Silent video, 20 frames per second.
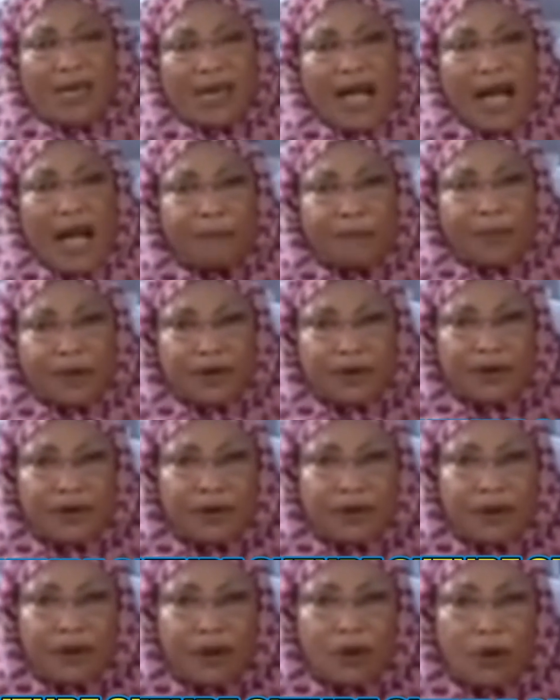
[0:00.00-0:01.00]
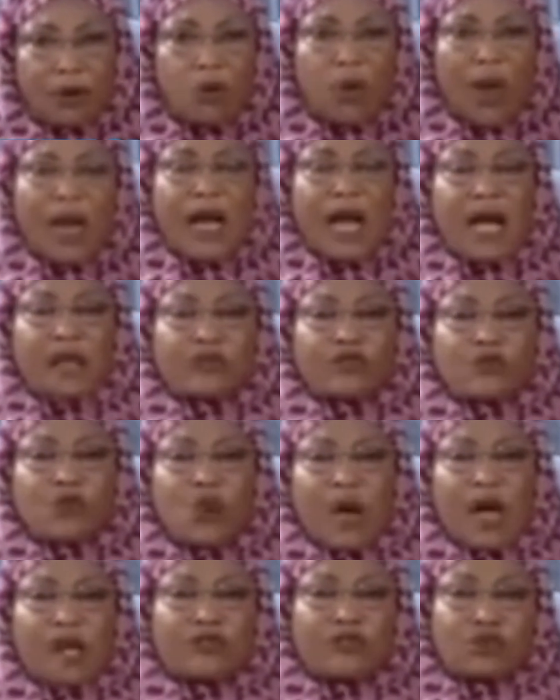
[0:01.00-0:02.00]
happened when
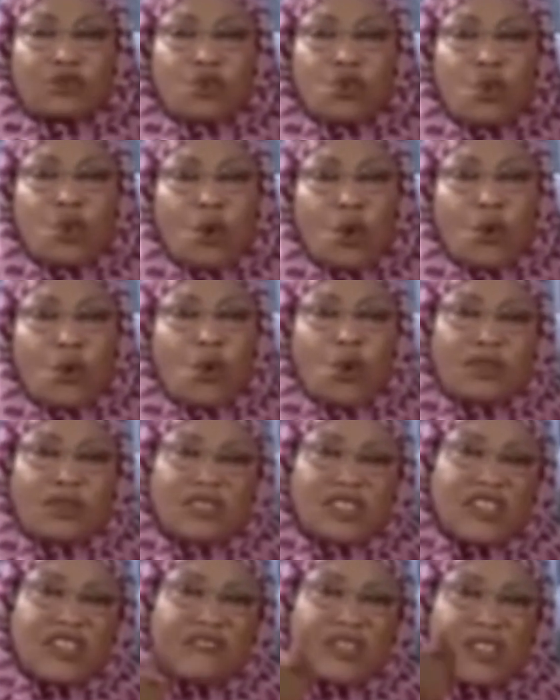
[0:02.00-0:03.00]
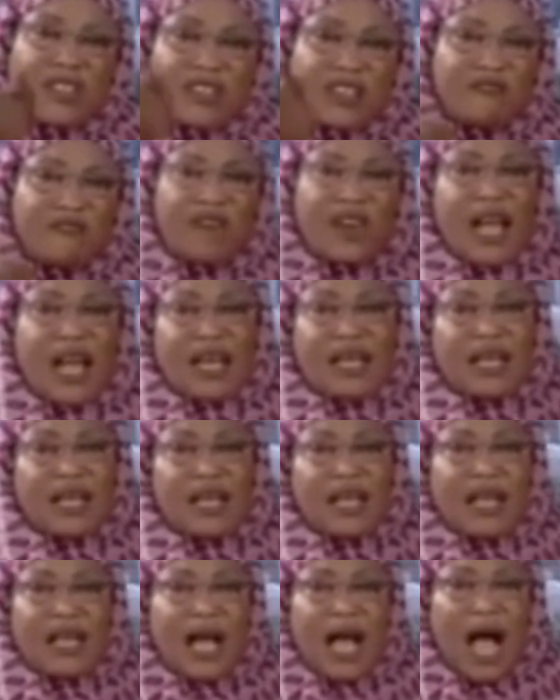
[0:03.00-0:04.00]
Asiwaju was given the flag.
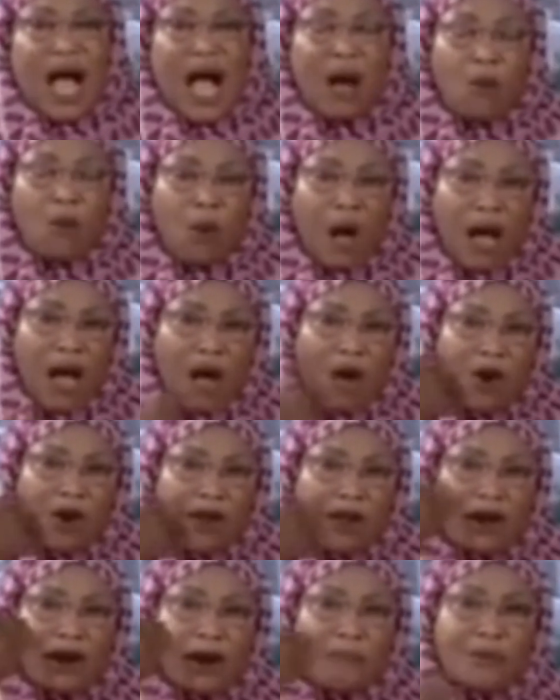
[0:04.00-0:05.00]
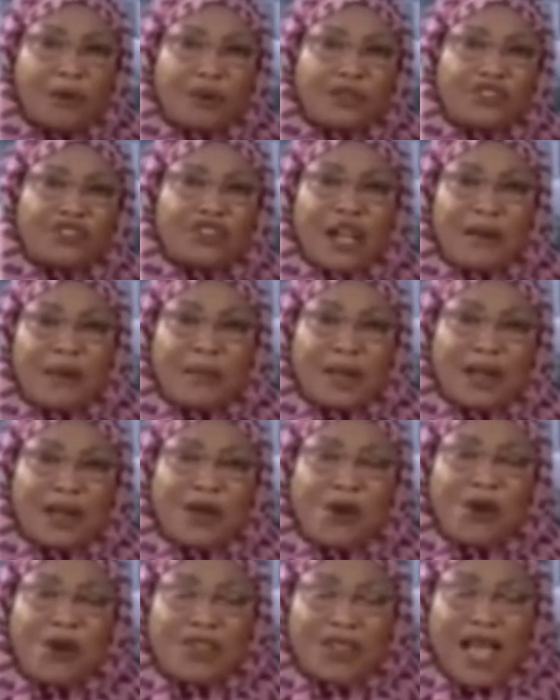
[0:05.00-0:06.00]
Our honorable chairman,
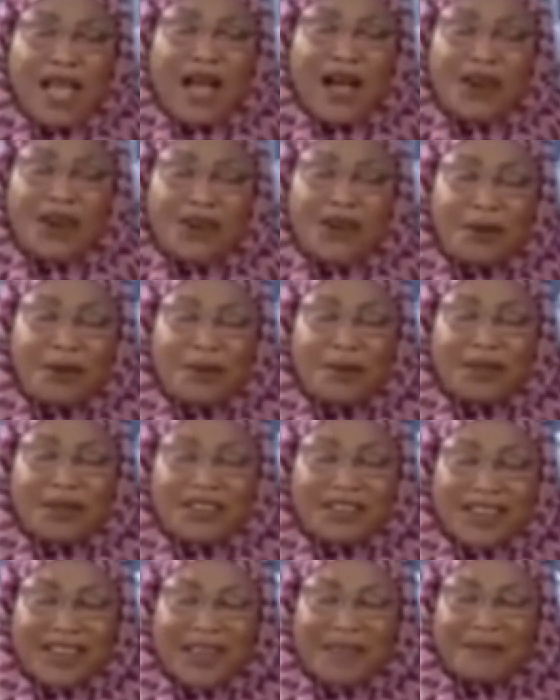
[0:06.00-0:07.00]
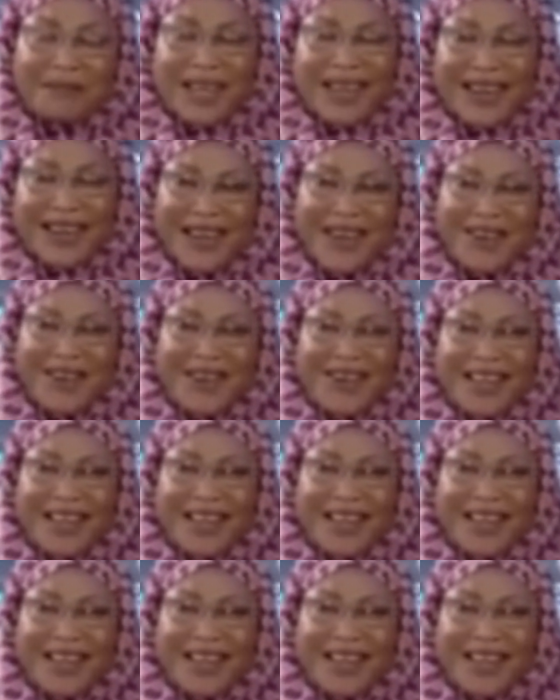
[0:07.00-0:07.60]
or their honorable chairman now,